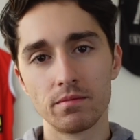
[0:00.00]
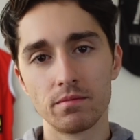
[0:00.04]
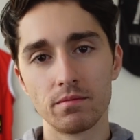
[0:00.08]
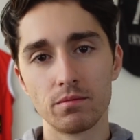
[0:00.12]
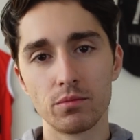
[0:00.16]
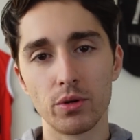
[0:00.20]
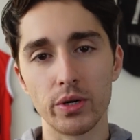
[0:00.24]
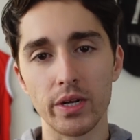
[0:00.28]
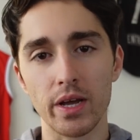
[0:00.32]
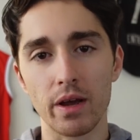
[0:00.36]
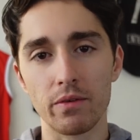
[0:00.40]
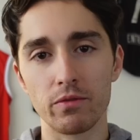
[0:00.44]

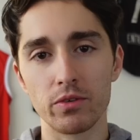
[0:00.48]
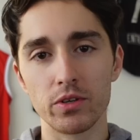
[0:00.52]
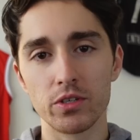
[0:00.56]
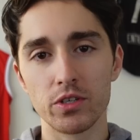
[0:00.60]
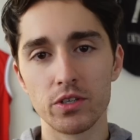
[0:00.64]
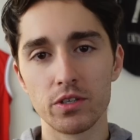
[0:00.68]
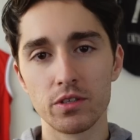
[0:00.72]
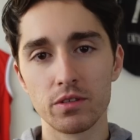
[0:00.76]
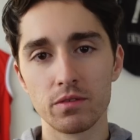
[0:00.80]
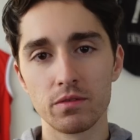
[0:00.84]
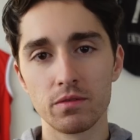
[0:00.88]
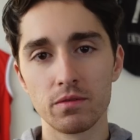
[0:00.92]
pretty
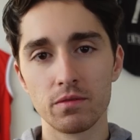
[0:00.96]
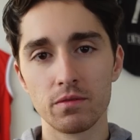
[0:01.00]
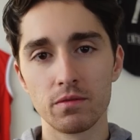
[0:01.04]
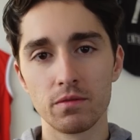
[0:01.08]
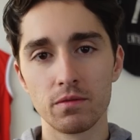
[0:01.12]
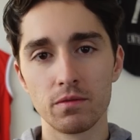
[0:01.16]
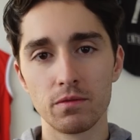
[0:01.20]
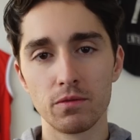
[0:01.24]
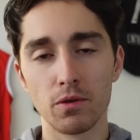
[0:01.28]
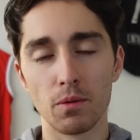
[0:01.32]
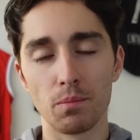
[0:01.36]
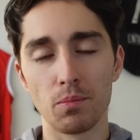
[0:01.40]
average
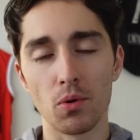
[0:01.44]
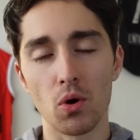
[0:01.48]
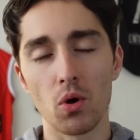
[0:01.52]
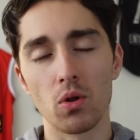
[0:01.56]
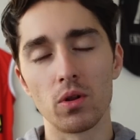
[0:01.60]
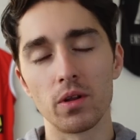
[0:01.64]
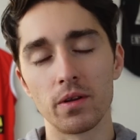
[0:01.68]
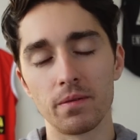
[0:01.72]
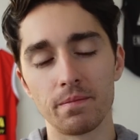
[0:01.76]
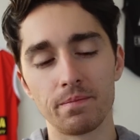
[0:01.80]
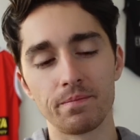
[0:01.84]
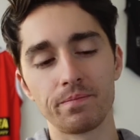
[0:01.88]

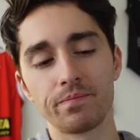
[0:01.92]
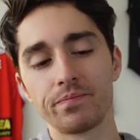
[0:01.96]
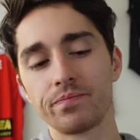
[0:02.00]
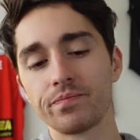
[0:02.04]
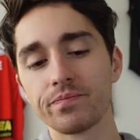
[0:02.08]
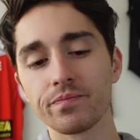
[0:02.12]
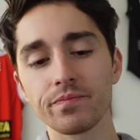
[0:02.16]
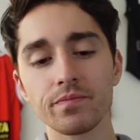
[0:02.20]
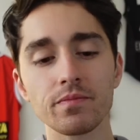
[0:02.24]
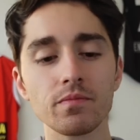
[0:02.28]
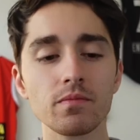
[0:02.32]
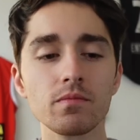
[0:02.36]
football. And,
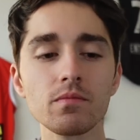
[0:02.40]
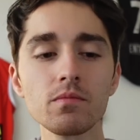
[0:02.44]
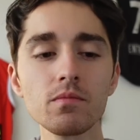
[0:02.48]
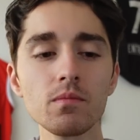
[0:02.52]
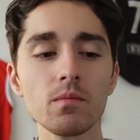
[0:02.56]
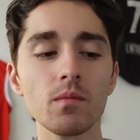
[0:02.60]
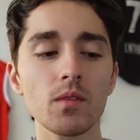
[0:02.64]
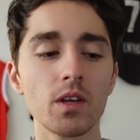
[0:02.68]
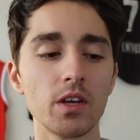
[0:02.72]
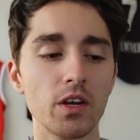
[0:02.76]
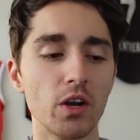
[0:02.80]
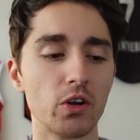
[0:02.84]

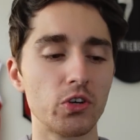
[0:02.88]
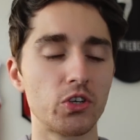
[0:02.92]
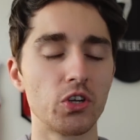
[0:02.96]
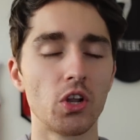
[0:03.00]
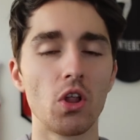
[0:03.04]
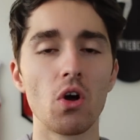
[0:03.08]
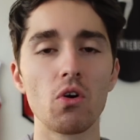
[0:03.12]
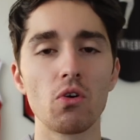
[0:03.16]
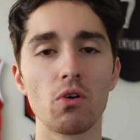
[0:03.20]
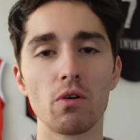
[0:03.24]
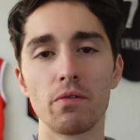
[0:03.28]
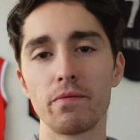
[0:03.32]

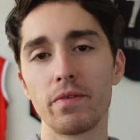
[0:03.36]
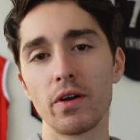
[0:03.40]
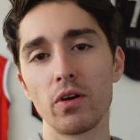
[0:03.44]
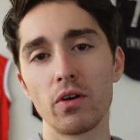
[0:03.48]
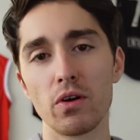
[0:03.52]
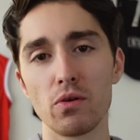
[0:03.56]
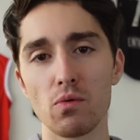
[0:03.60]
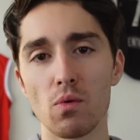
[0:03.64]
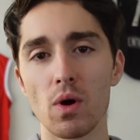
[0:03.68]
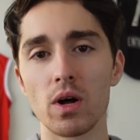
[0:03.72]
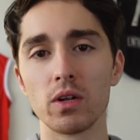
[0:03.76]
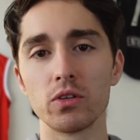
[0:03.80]
Geelong are a
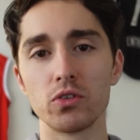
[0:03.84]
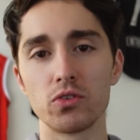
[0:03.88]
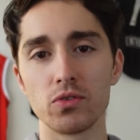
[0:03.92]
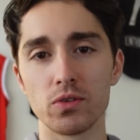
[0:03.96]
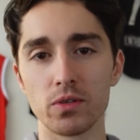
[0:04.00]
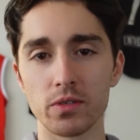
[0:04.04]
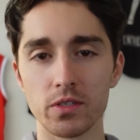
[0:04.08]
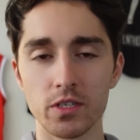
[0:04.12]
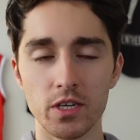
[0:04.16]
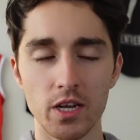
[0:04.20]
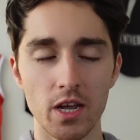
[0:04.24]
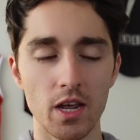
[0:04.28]
very
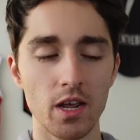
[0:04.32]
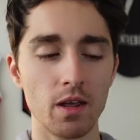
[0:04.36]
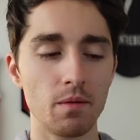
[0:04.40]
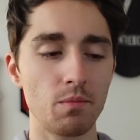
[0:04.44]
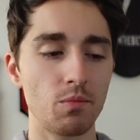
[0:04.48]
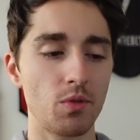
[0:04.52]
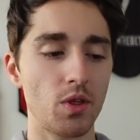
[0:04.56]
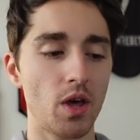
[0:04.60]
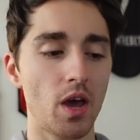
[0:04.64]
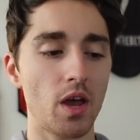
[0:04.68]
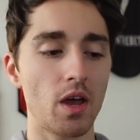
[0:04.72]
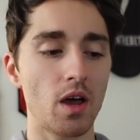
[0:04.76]
well-drilled
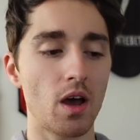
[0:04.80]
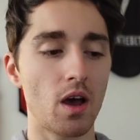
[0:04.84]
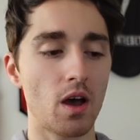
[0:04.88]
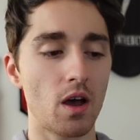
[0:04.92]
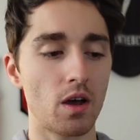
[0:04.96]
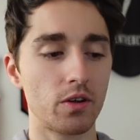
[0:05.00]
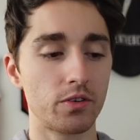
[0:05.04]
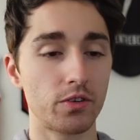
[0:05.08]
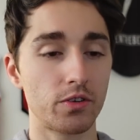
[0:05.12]
team. They are